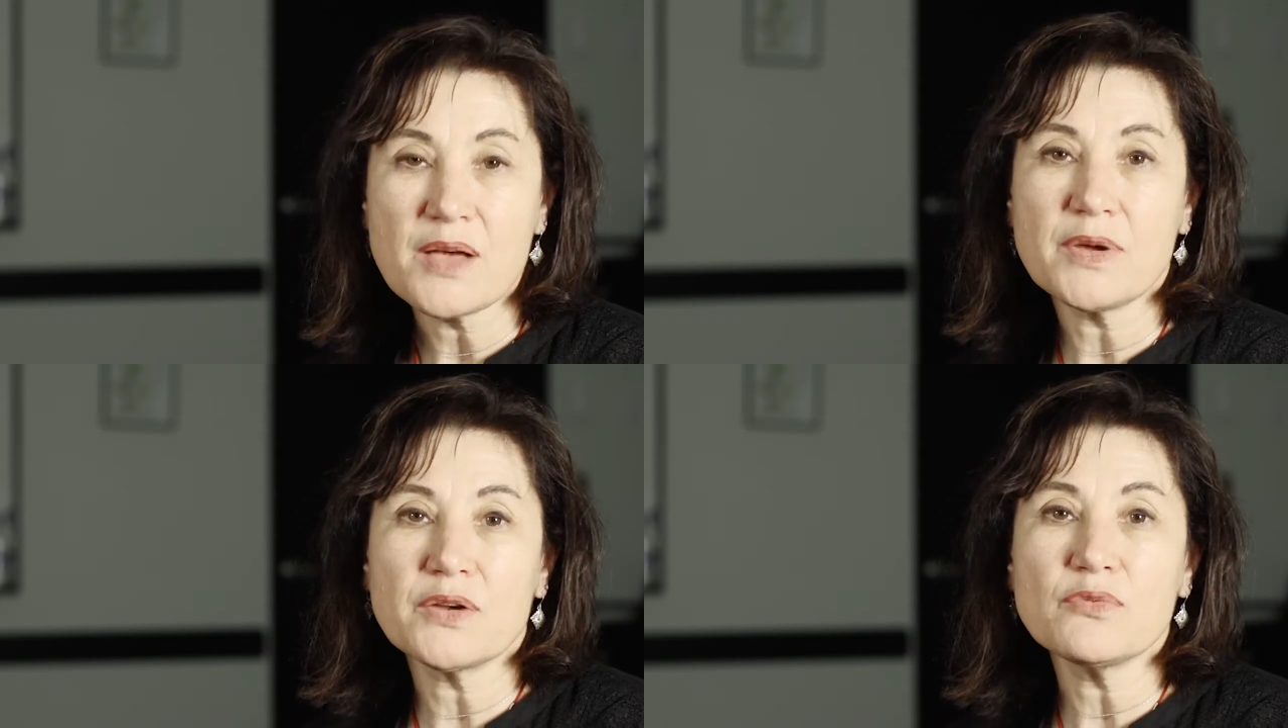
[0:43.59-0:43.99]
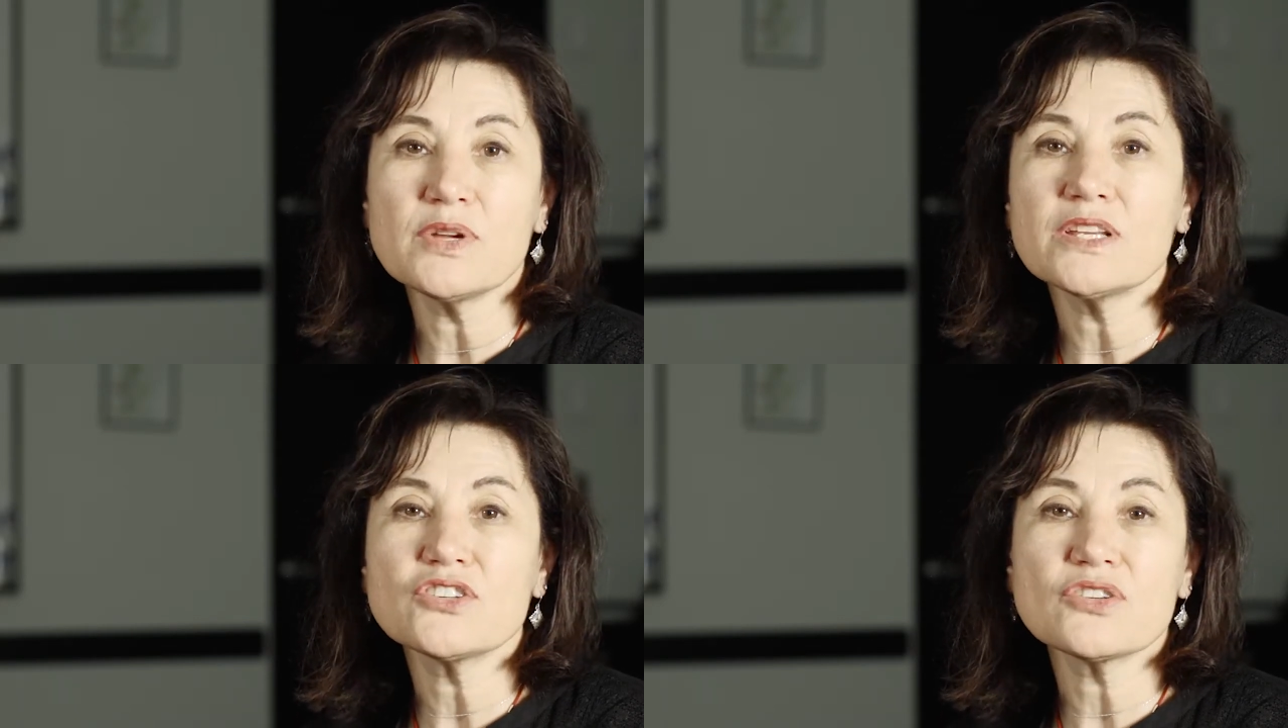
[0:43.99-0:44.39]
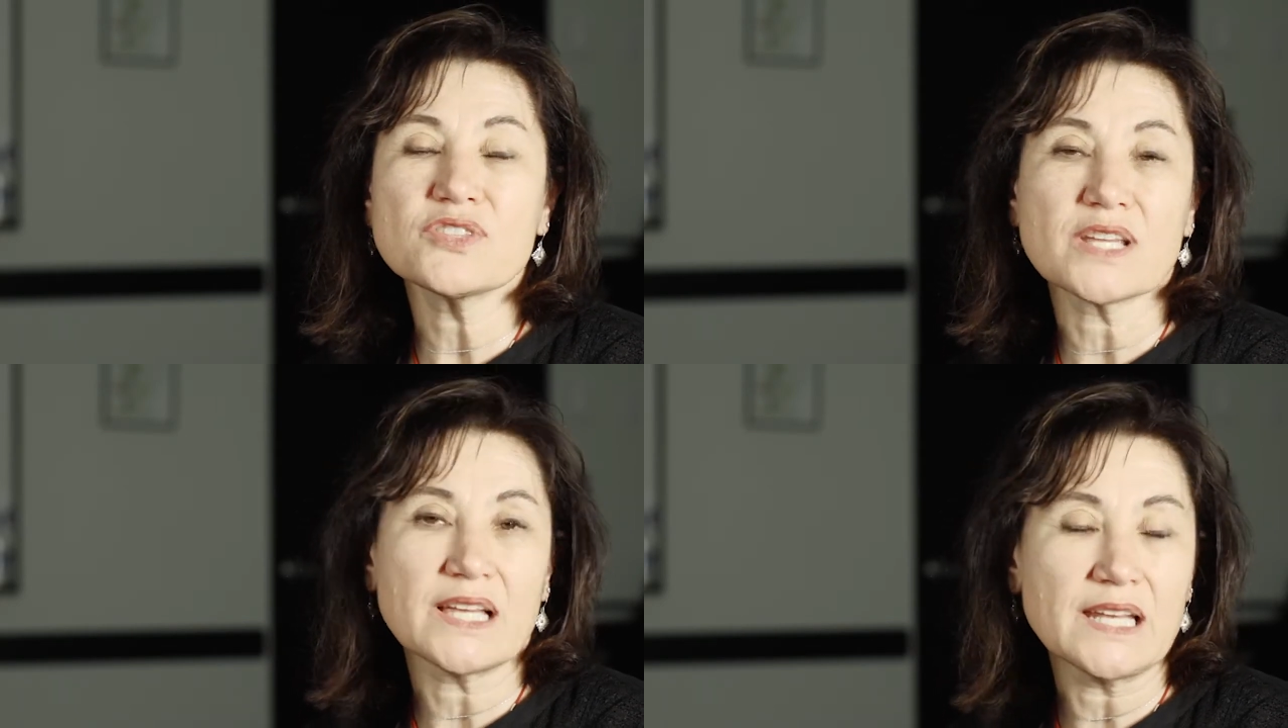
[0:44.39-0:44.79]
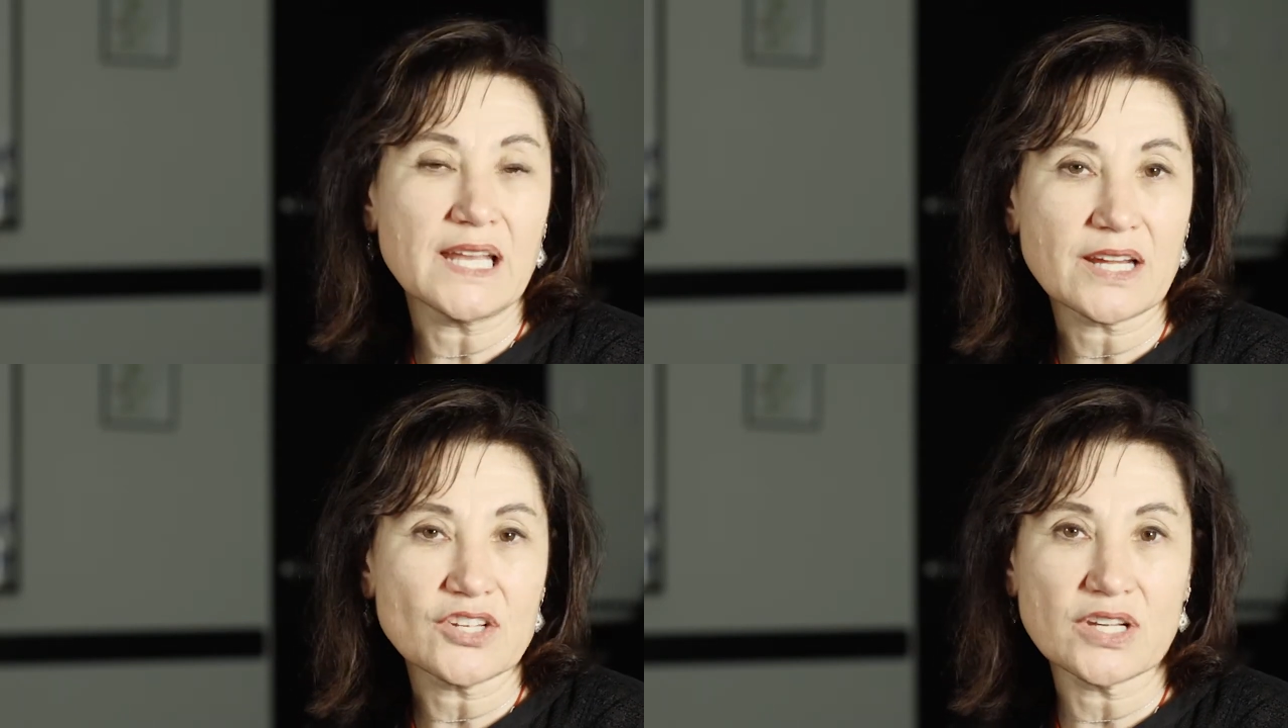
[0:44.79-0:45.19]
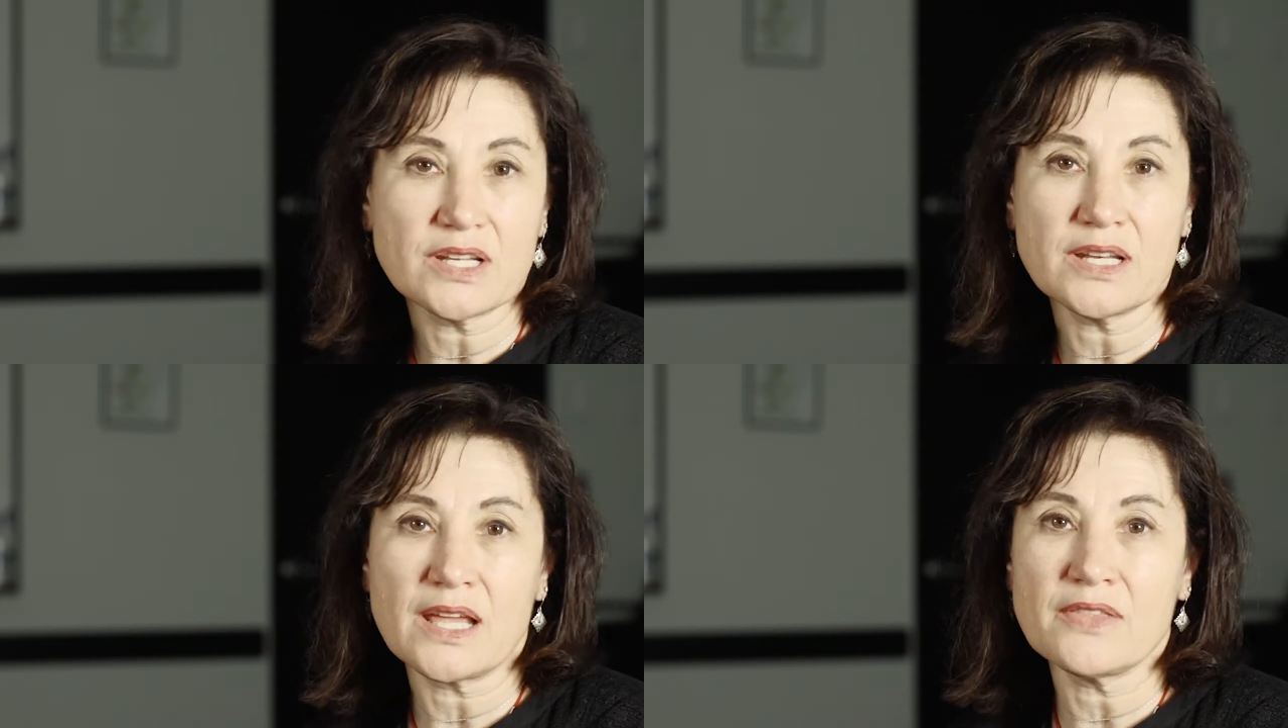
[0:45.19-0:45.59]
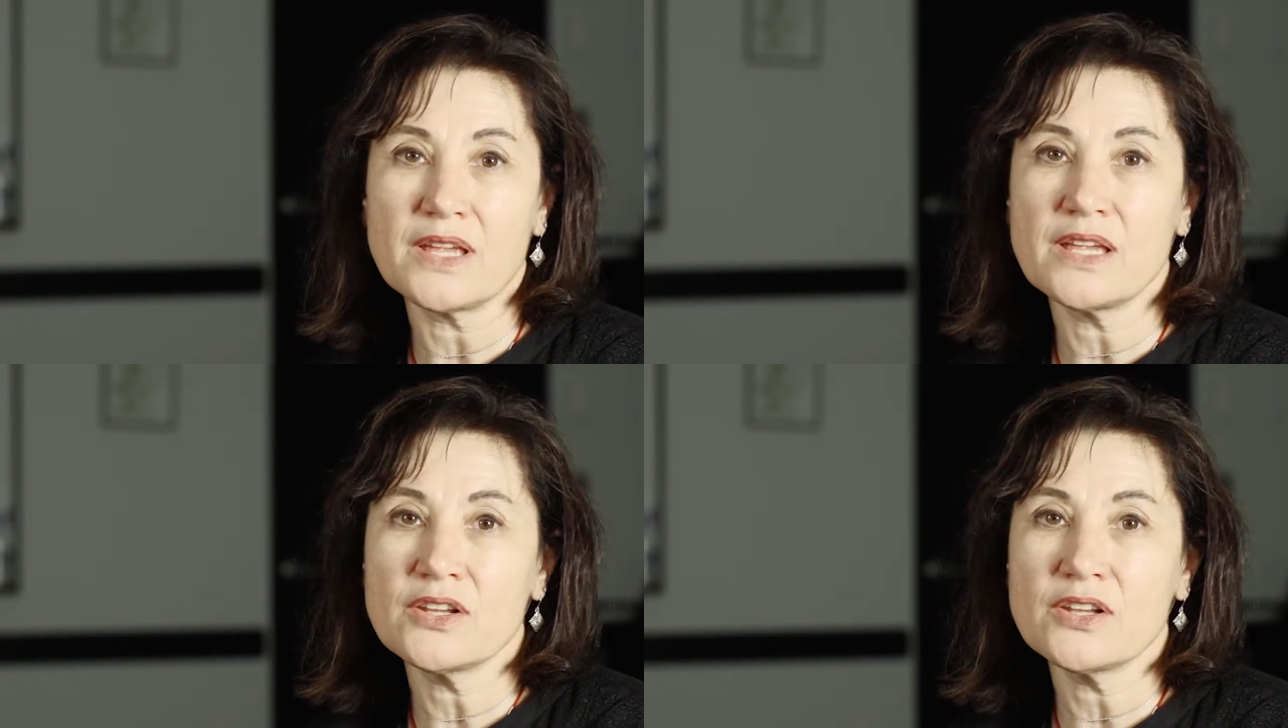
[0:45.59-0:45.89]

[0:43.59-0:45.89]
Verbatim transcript: but it really shows the connection and the